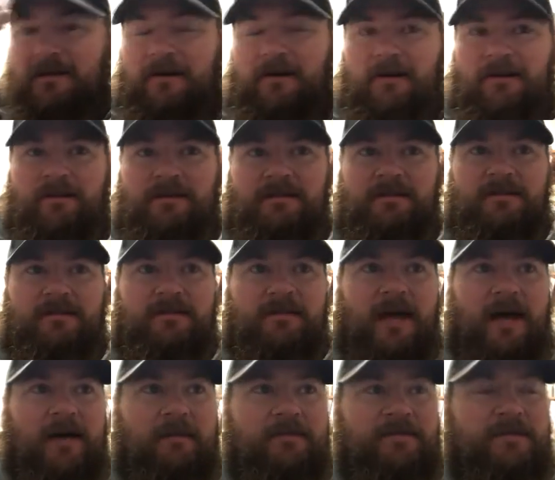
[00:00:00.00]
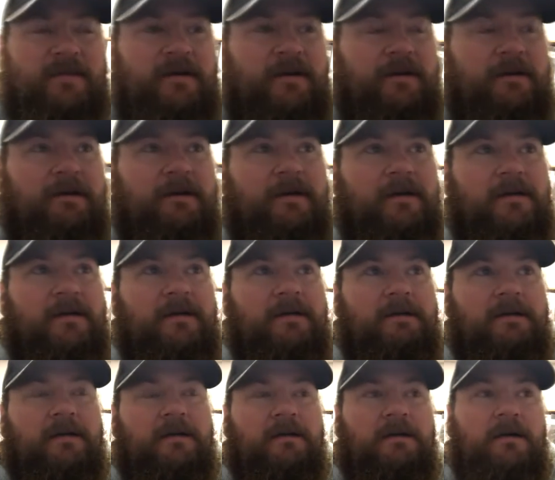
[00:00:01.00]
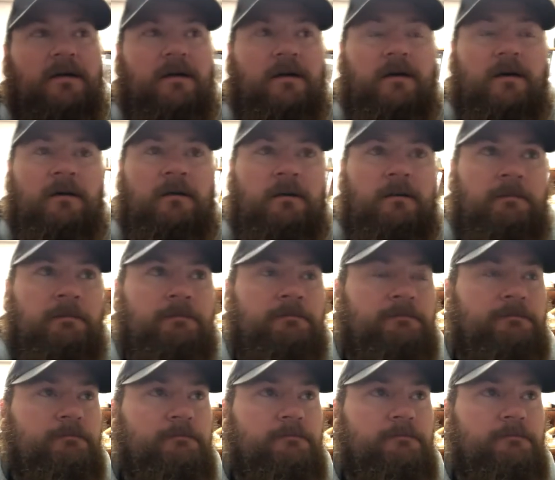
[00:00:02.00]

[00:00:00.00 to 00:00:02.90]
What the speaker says: all the stops there. I'm